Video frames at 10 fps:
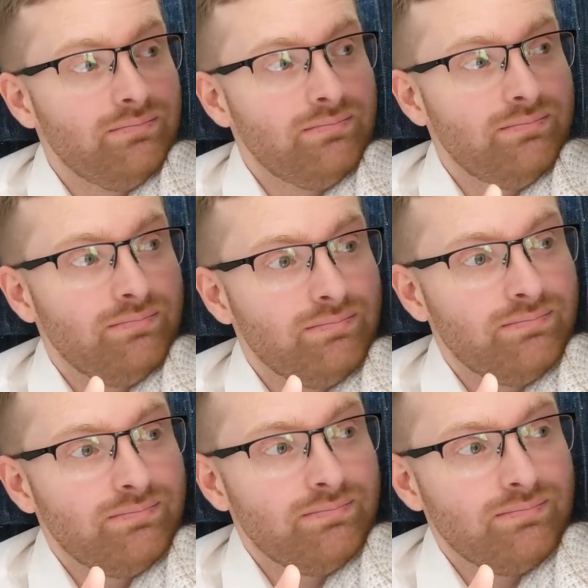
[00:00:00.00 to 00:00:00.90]

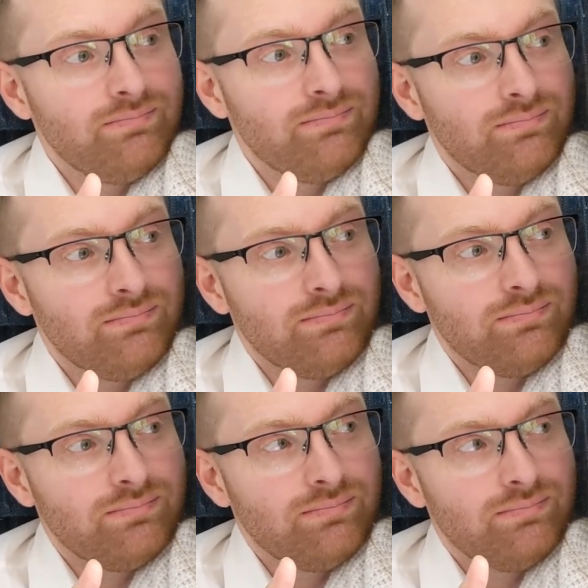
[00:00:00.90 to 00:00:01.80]

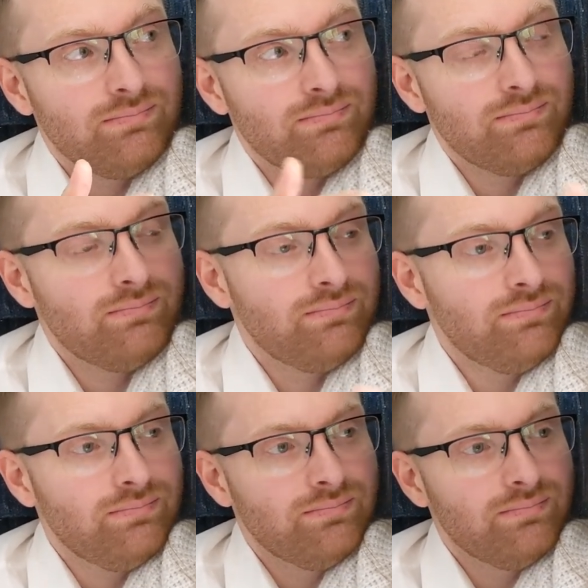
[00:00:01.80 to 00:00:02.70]

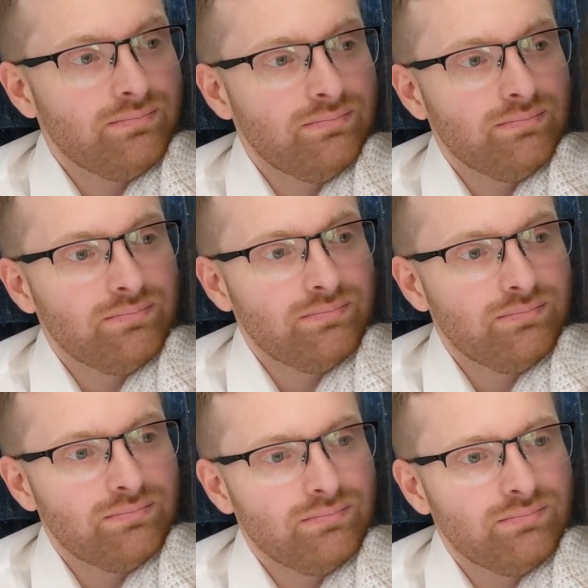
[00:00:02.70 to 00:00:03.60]

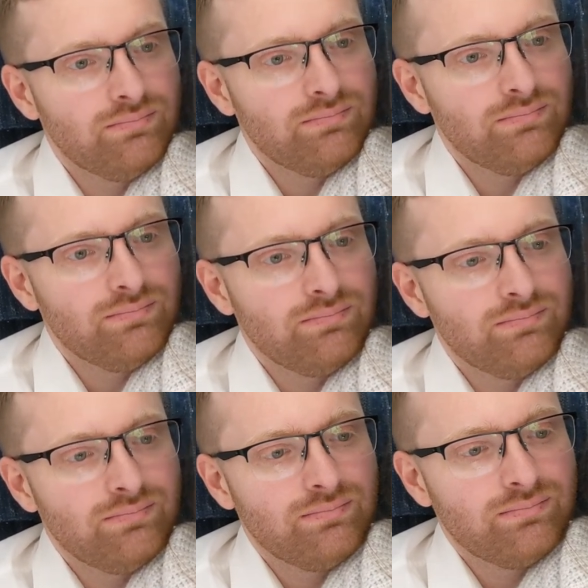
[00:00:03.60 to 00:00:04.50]

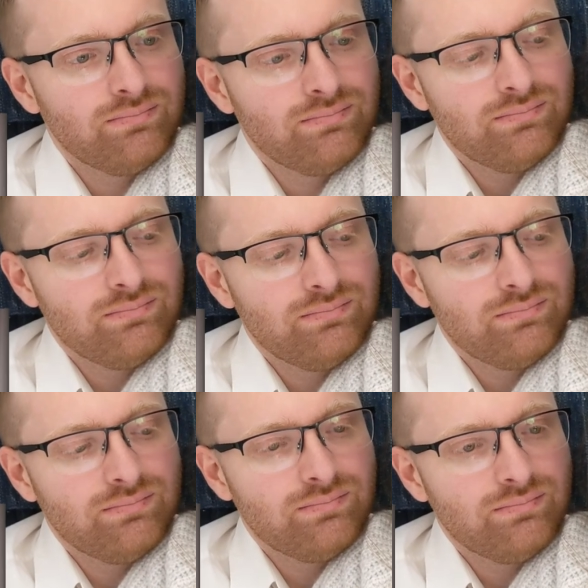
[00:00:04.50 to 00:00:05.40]

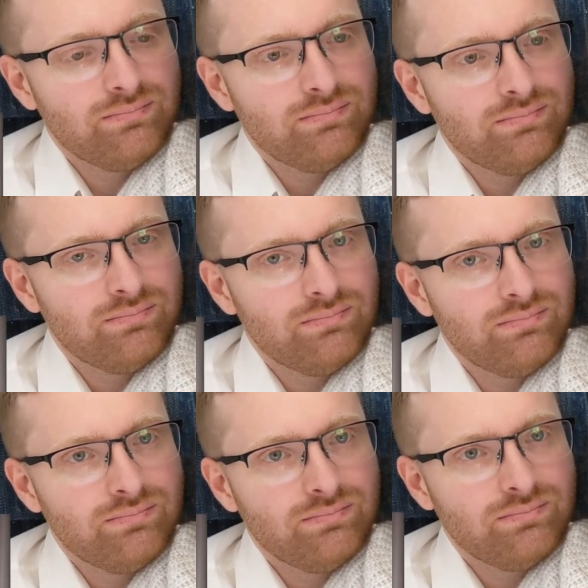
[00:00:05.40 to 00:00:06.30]

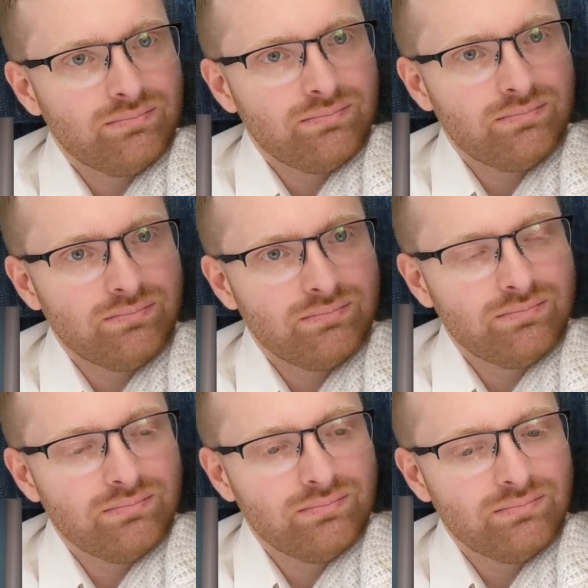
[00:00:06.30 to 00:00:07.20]

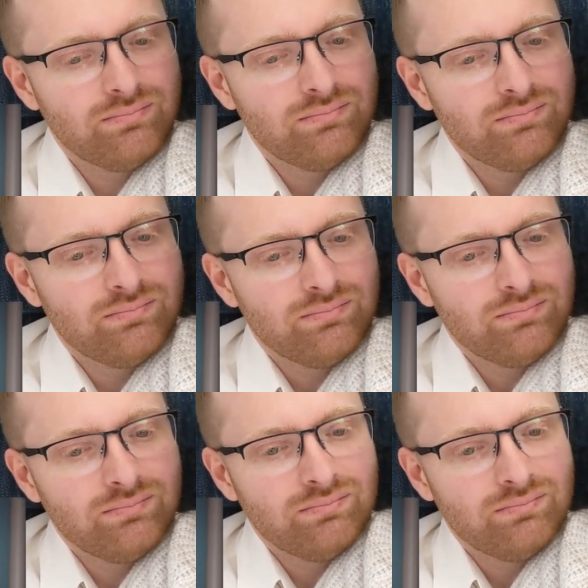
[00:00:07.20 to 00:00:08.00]
(silent)